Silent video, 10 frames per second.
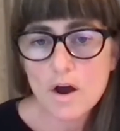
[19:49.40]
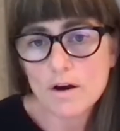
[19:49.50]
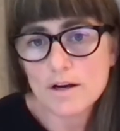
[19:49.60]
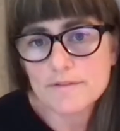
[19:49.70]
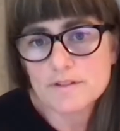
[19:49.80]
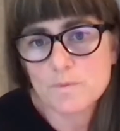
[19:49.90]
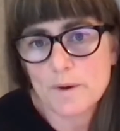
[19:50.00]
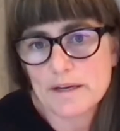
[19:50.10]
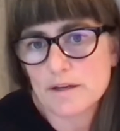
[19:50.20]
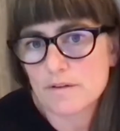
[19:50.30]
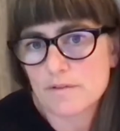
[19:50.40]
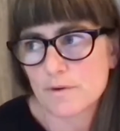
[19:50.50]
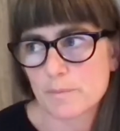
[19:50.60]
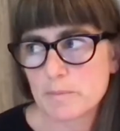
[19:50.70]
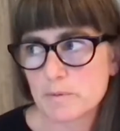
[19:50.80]
archivists waited
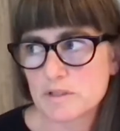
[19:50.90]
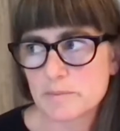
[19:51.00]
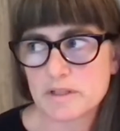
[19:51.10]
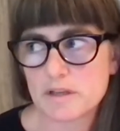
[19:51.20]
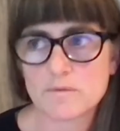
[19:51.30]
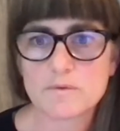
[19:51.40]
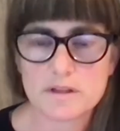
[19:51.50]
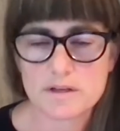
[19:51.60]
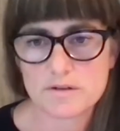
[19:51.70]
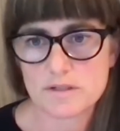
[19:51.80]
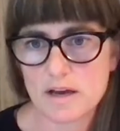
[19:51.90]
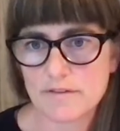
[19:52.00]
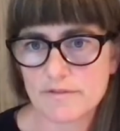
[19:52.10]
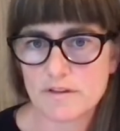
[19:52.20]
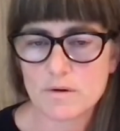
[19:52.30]
for people to be done with their
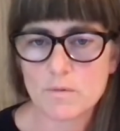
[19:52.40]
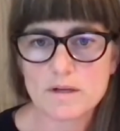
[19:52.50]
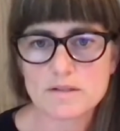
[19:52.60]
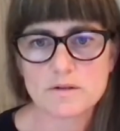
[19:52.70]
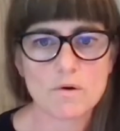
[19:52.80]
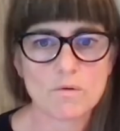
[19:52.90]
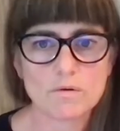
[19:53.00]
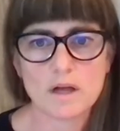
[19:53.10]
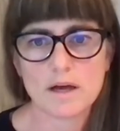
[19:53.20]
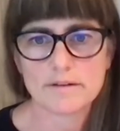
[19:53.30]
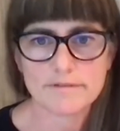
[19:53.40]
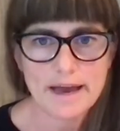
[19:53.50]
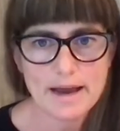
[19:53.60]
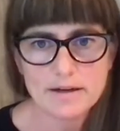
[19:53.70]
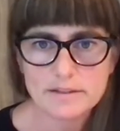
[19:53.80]
stuff. And there wasn't a whole lot of
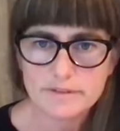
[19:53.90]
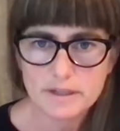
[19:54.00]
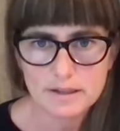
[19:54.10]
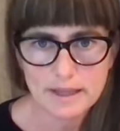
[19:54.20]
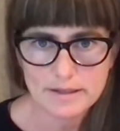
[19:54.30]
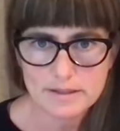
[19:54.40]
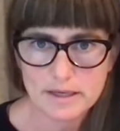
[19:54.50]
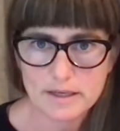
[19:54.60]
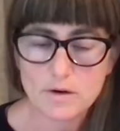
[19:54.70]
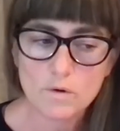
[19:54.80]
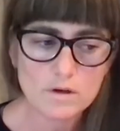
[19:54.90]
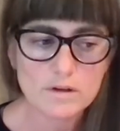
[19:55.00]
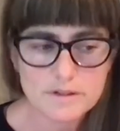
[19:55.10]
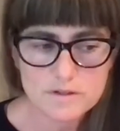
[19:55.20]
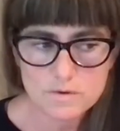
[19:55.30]
active collecting, and oral
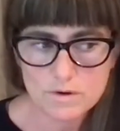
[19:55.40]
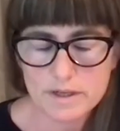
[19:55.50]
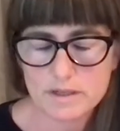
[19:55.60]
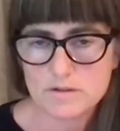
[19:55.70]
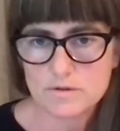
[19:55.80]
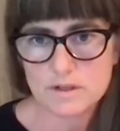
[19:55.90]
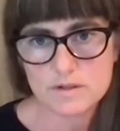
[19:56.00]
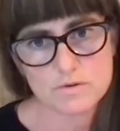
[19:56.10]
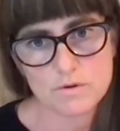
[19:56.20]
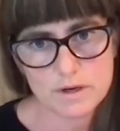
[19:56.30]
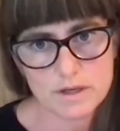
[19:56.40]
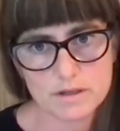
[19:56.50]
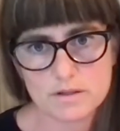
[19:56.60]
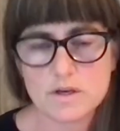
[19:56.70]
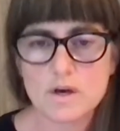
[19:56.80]
historians or
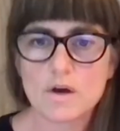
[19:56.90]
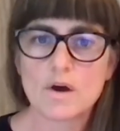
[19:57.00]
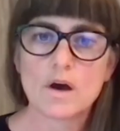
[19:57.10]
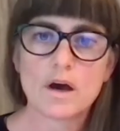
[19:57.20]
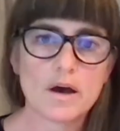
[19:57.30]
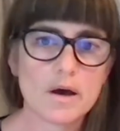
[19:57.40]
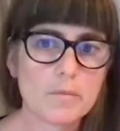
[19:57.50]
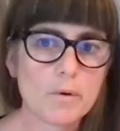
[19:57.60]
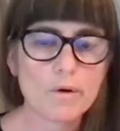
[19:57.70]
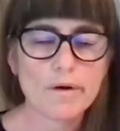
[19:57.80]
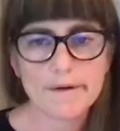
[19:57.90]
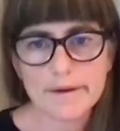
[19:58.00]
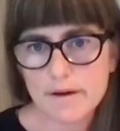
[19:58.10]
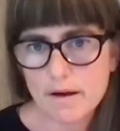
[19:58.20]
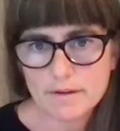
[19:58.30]
historians um, or
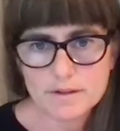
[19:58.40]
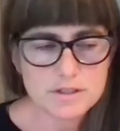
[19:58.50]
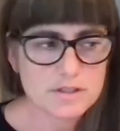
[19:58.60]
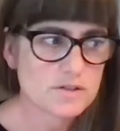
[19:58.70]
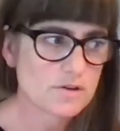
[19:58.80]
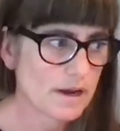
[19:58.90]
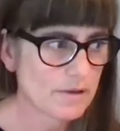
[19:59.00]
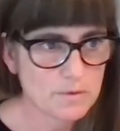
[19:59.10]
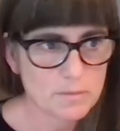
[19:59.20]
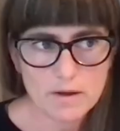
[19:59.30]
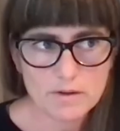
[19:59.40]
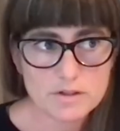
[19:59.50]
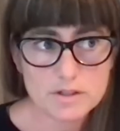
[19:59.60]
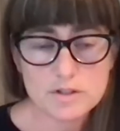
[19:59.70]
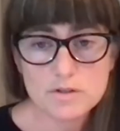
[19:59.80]
archaeologists or
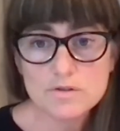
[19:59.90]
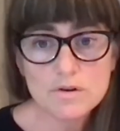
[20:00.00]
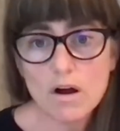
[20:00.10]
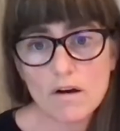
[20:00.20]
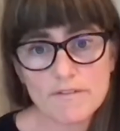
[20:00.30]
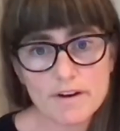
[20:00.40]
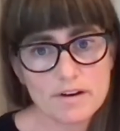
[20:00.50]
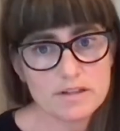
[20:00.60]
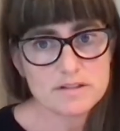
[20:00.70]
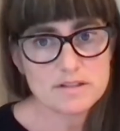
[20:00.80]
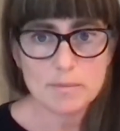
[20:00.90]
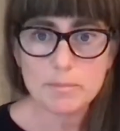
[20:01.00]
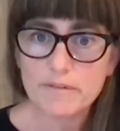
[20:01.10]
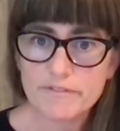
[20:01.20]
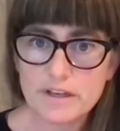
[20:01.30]
anthropologists, those are all very
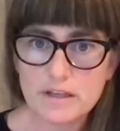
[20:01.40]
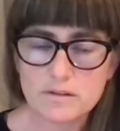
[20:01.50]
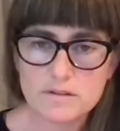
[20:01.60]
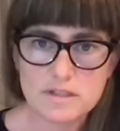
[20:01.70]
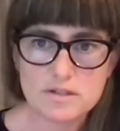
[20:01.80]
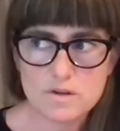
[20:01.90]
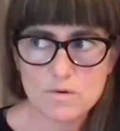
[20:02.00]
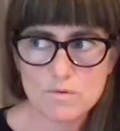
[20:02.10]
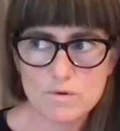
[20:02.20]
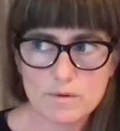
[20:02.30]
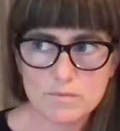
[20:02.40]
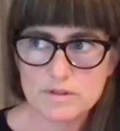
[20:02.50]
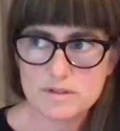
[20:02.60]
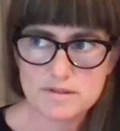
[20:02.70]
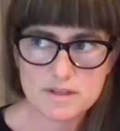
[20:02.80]
separate fields. And so it
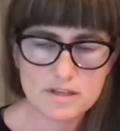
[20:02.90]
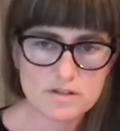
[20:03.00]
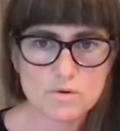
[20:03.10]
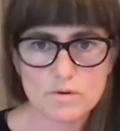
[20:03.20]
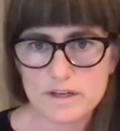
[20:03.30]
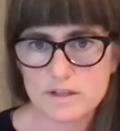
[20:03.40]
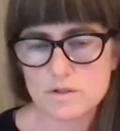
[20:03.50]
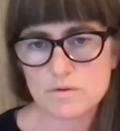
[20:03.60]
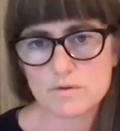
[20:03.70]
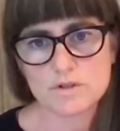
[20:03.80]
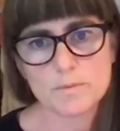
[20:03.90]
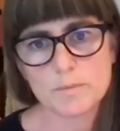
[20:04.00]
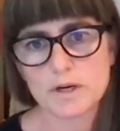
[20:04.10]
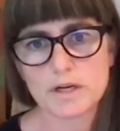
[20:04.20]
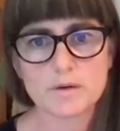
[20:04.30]
was the historians who
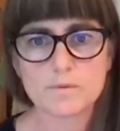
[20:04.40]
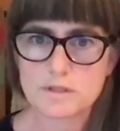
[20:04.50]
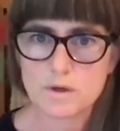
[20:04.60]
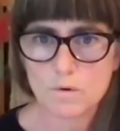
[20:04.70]
interpreted, it was the